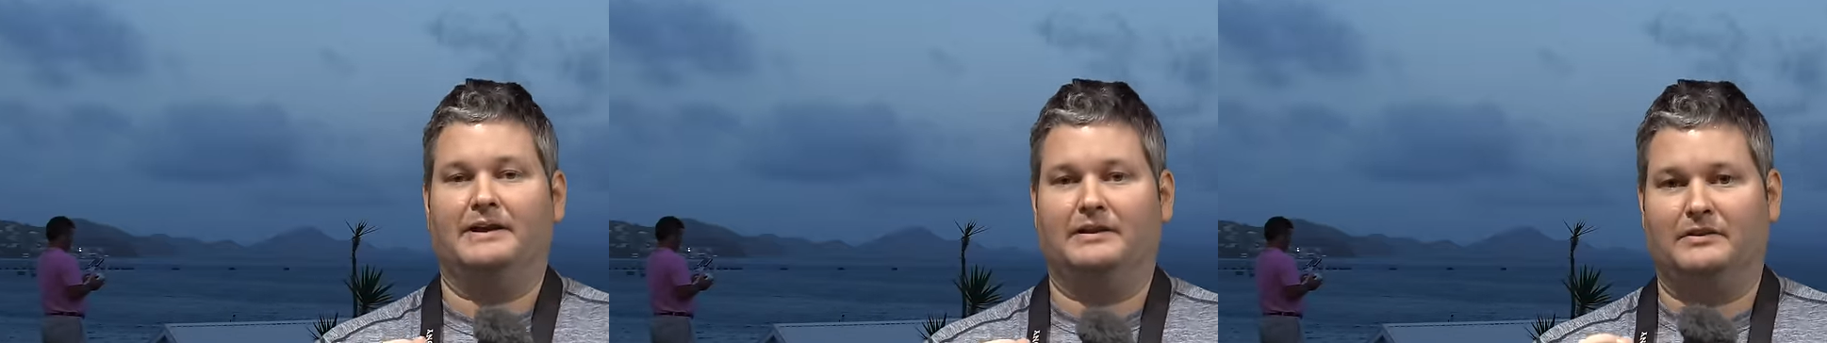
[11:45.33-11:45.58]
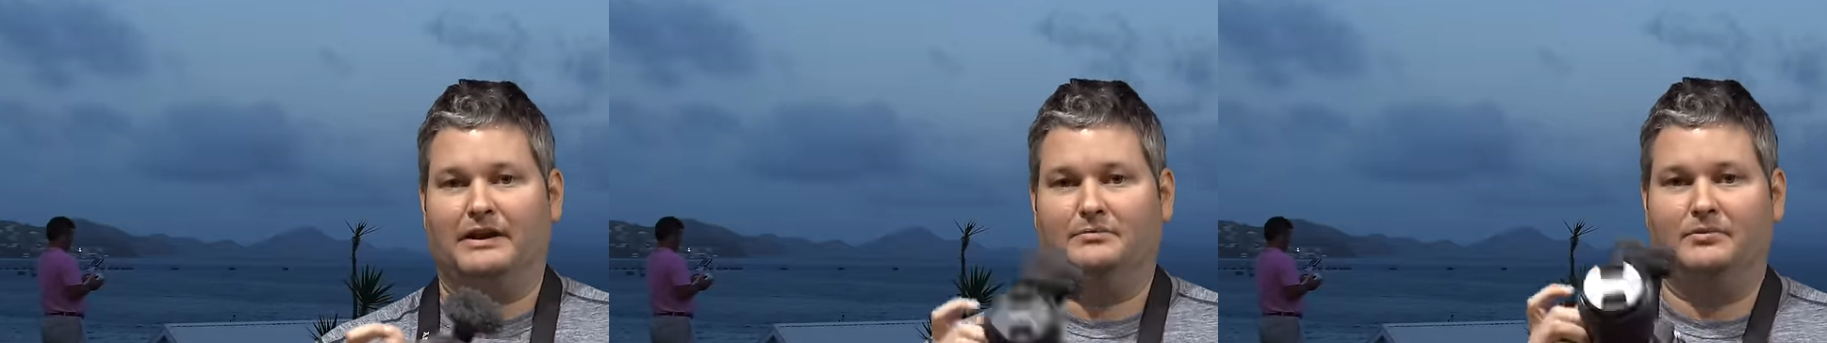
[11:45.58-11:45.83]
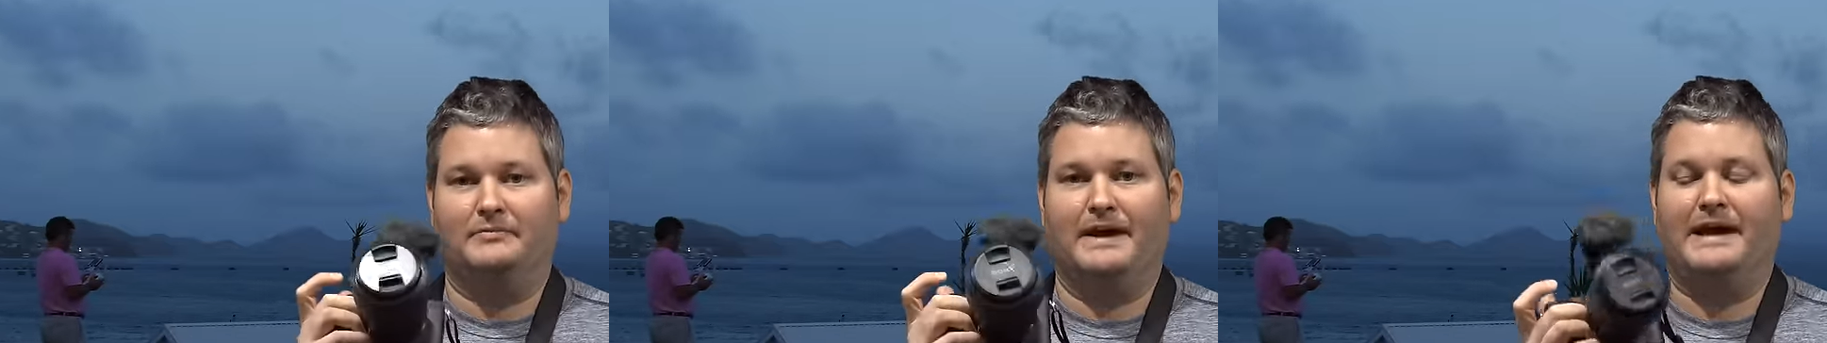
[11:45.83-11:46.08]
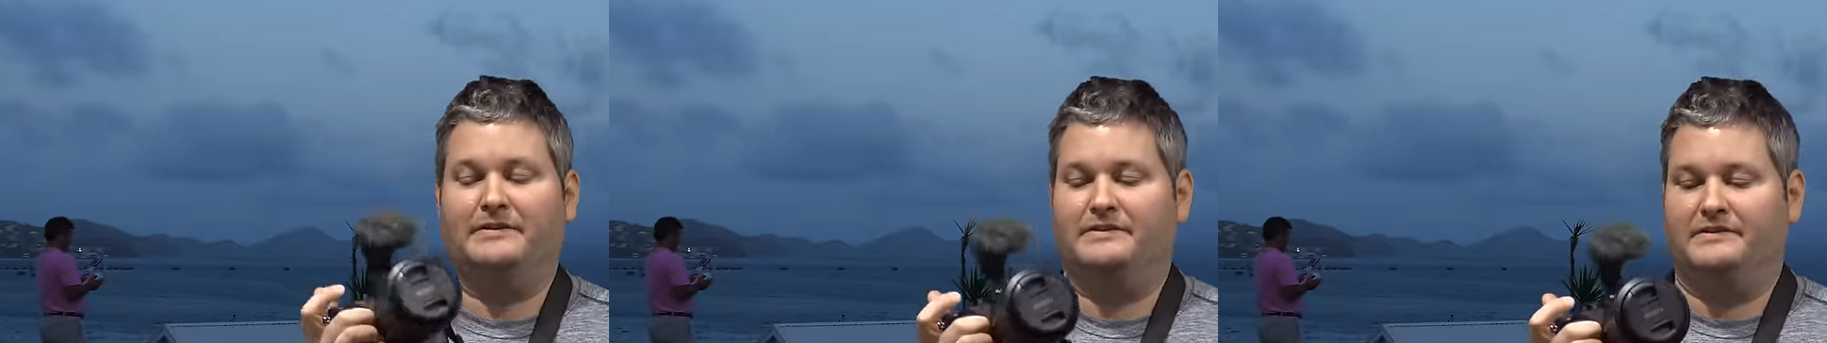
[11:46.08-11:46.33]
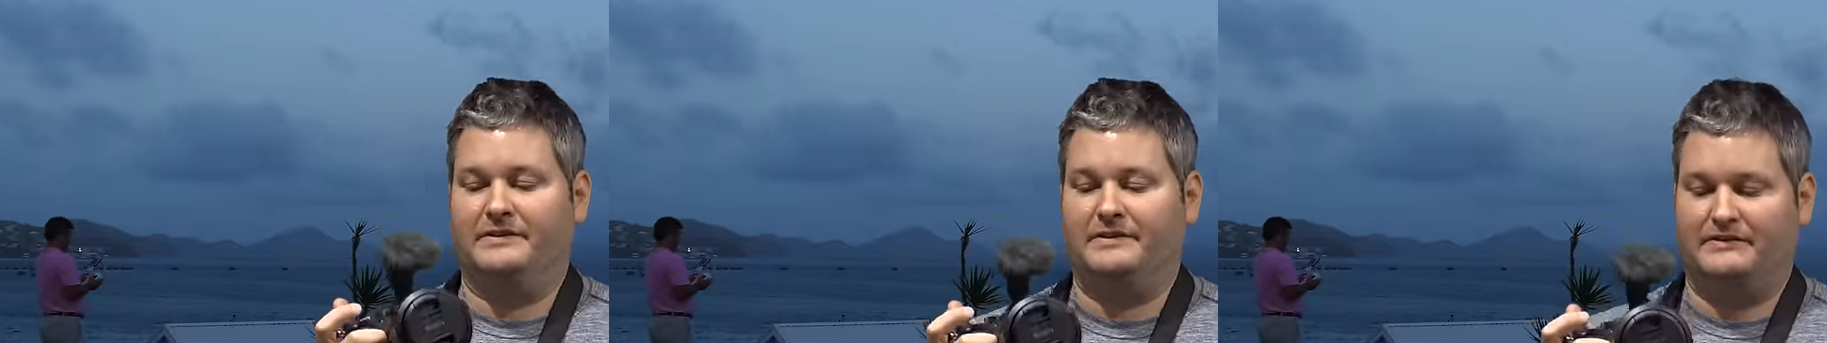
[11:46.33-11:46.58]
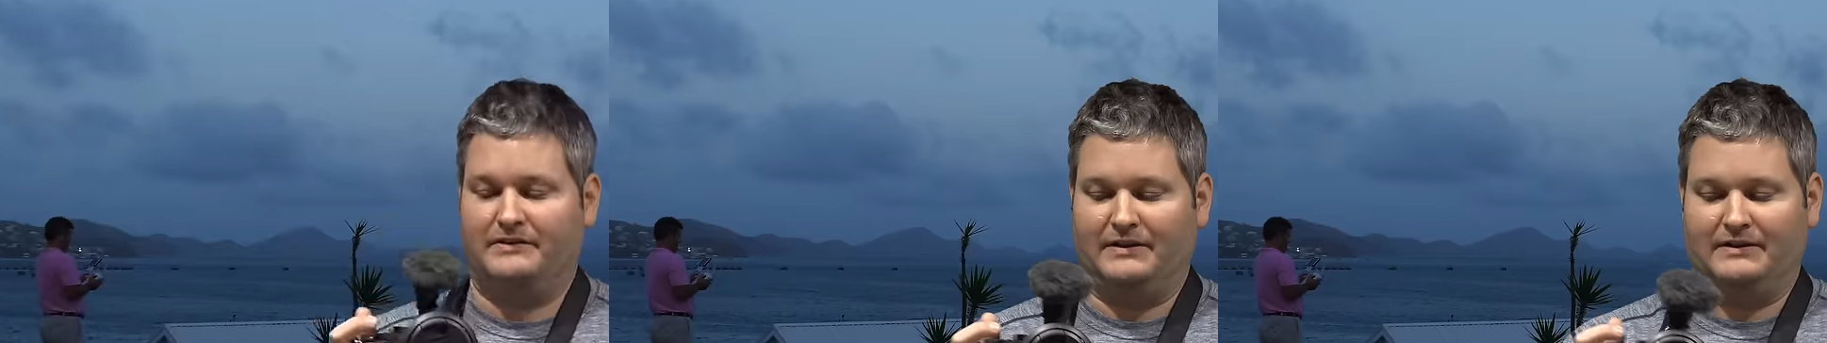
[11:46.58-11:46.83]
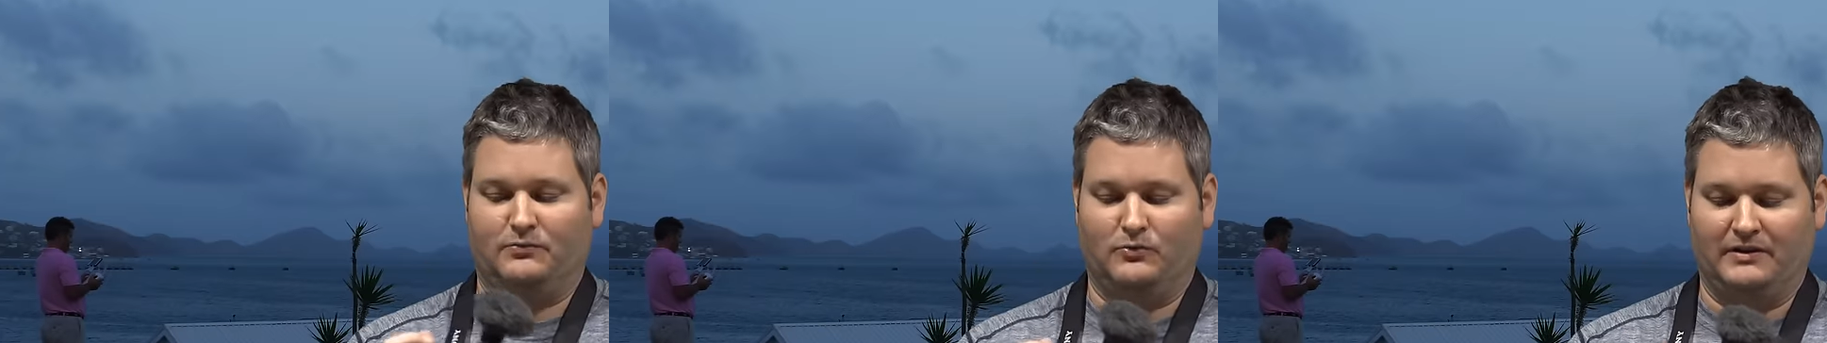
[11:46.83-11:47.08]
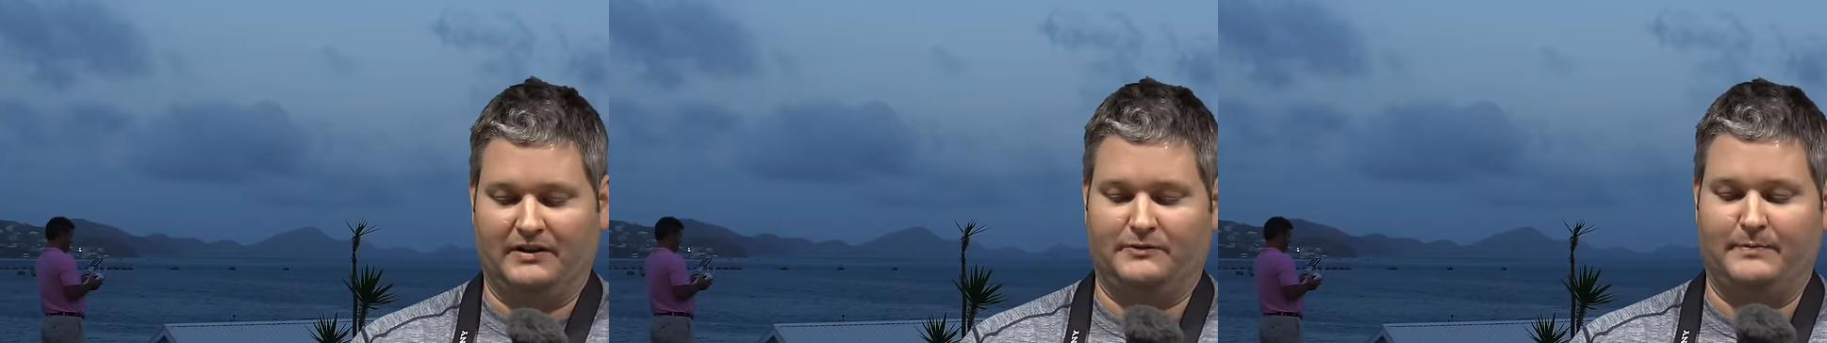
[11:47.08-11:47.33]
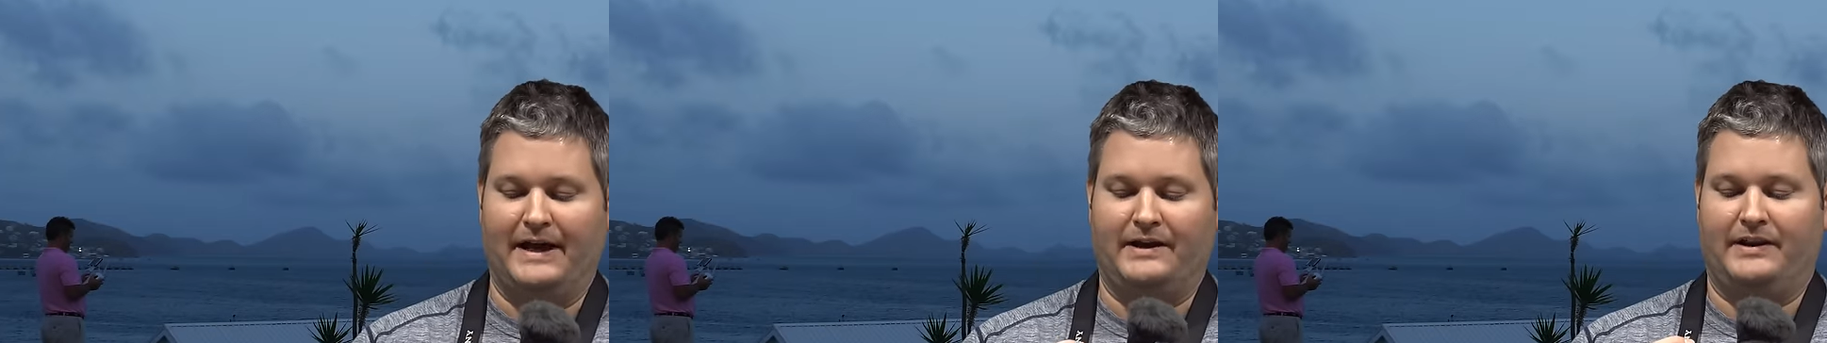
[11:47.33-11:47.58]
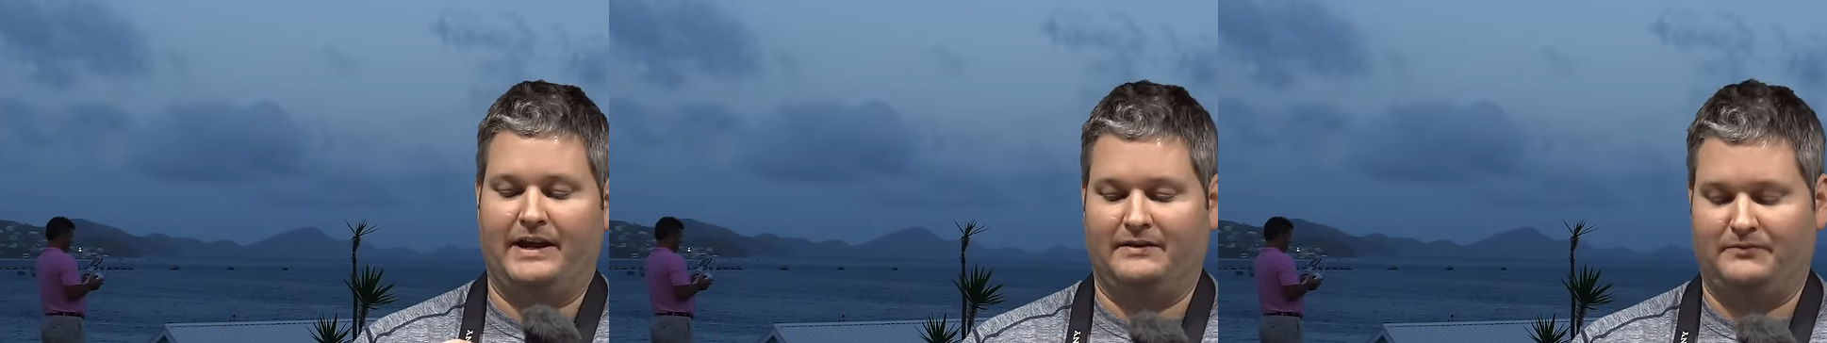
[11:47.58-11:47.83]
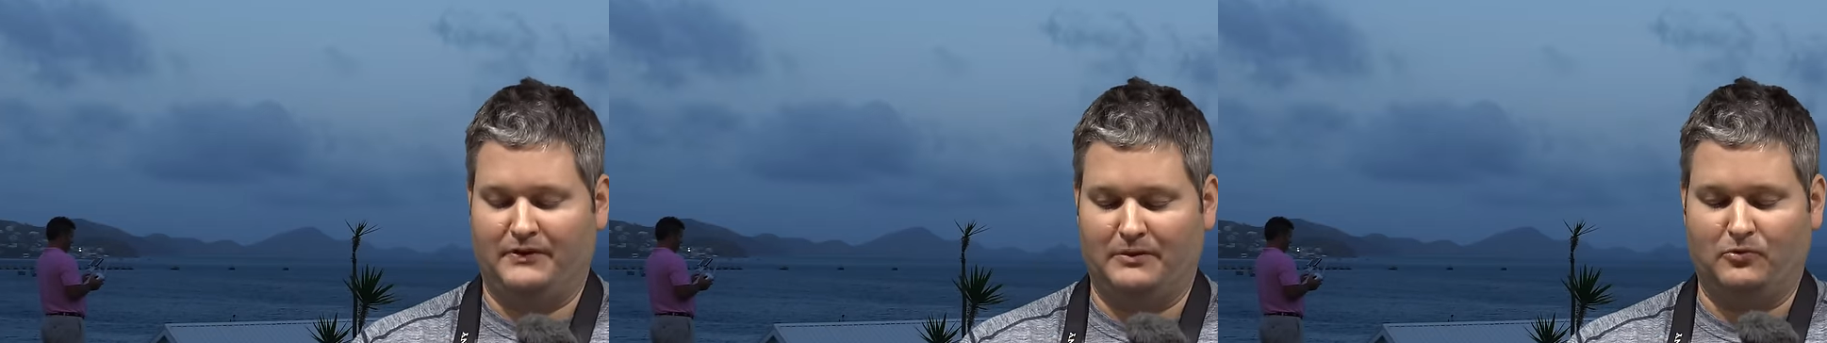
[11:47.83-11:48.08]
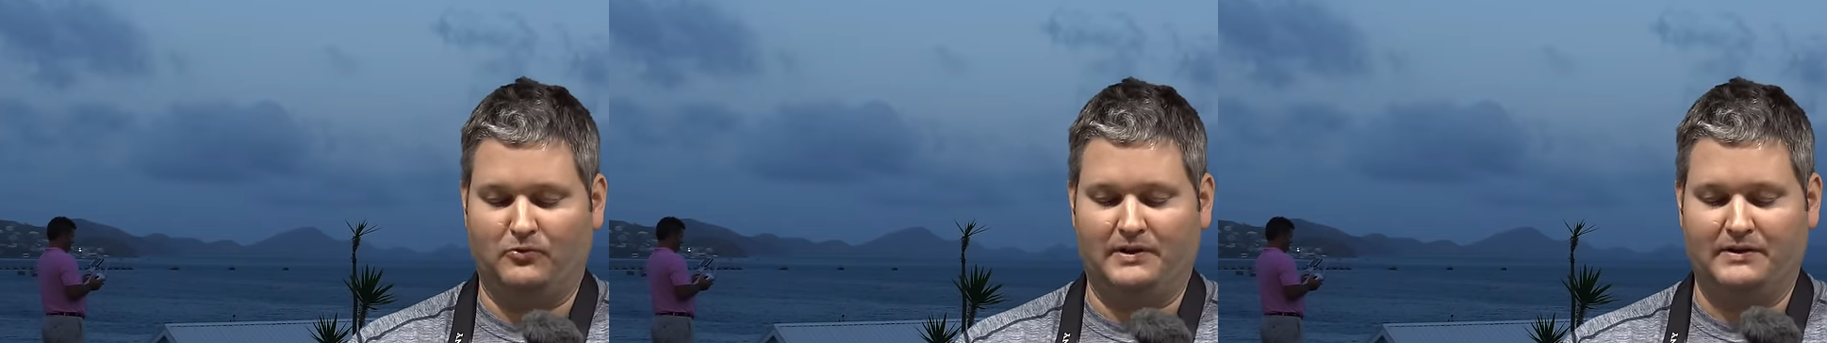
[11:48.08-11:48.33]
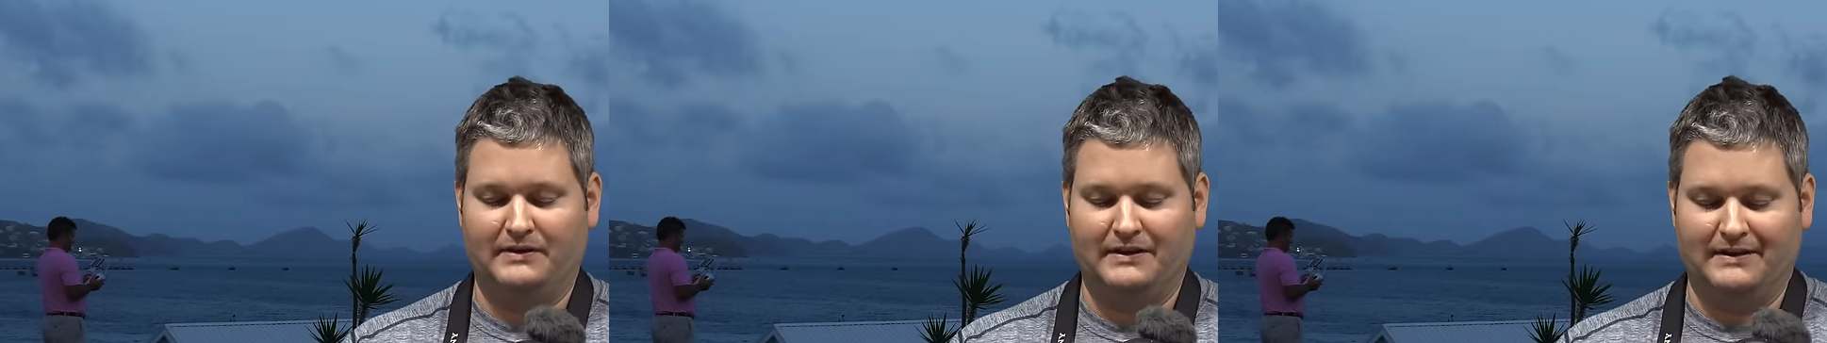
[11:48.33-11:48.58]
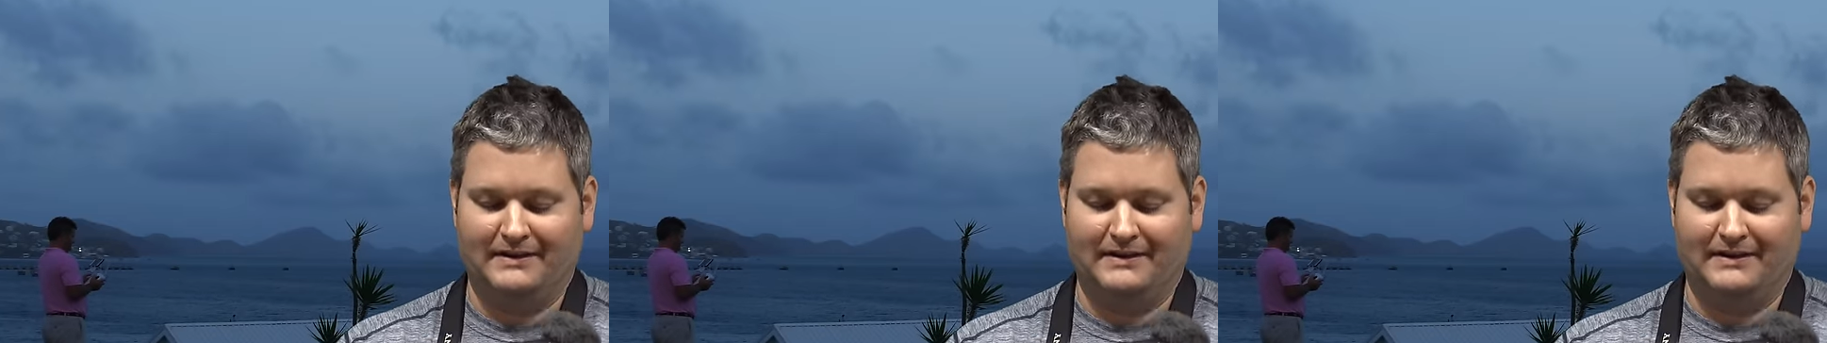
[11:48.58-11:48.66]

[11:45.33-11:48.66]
I don't have to put batteries in it. So that's one less battery I have to fumble with.